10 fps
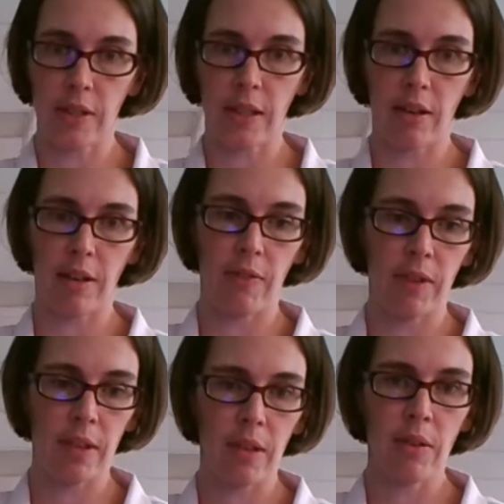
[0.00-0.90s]
than on the
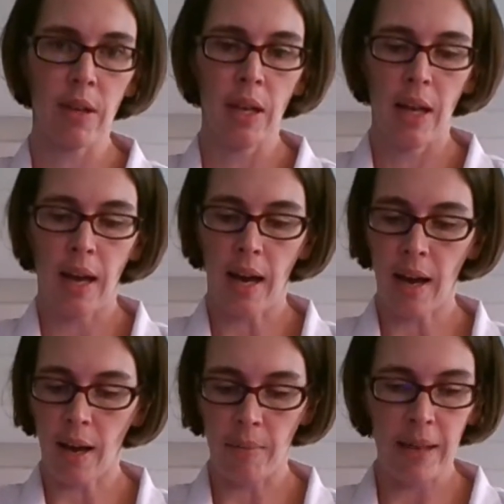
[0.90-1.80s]
video.
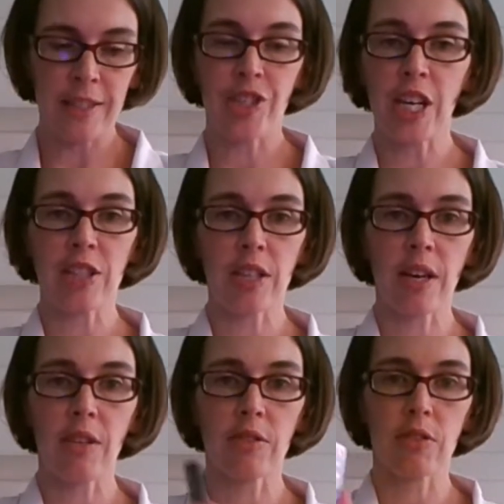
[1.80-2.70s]
And to change the
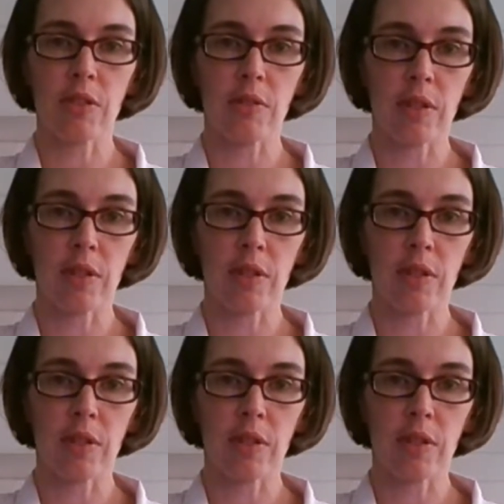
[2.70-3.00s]
colors, you use